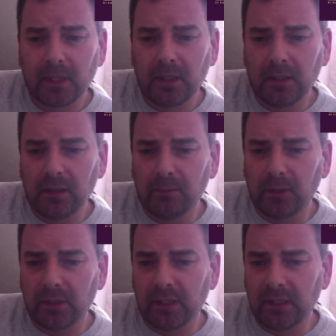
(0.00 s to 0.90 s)
uh,
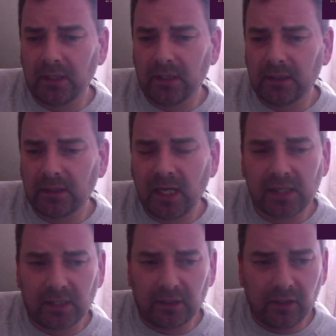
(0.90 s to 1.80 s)

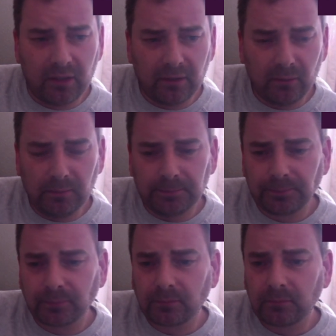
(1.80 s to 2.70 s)
multi-tasking uh, kernel,
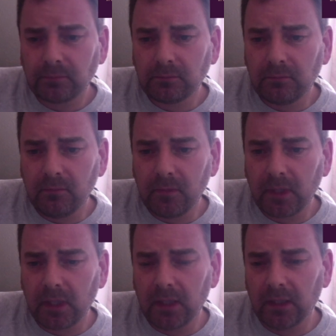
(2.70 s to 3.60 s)

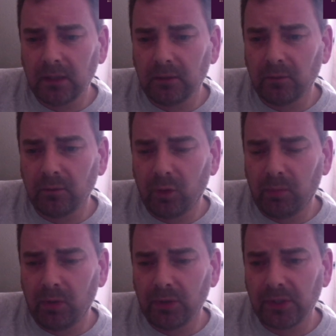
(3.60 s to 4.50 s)
uh,
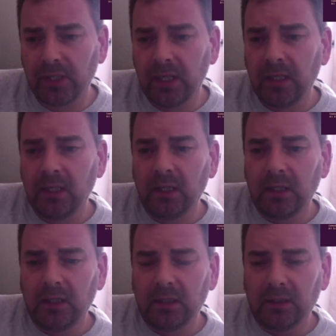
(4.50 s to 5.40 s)
WarpOS,
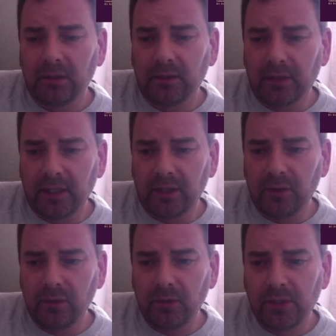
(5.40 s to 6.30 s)
that they
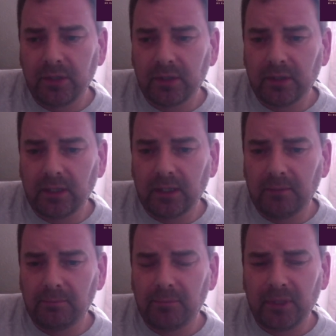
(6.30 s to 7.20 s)
used,
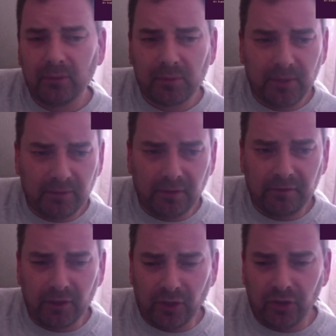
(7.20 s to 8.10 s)
um, but it was a bit of a
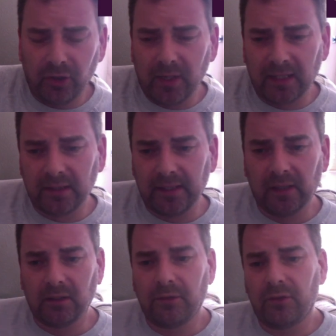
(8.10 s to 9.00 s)
fudge. You had to
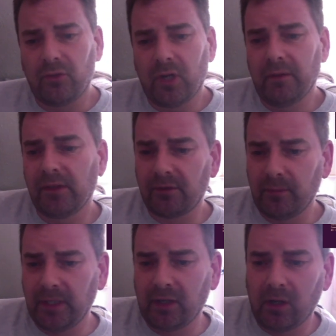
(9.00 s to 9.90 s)
download the drivers
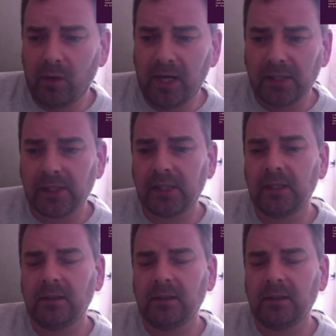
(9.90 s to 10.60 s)
from AmigaOS.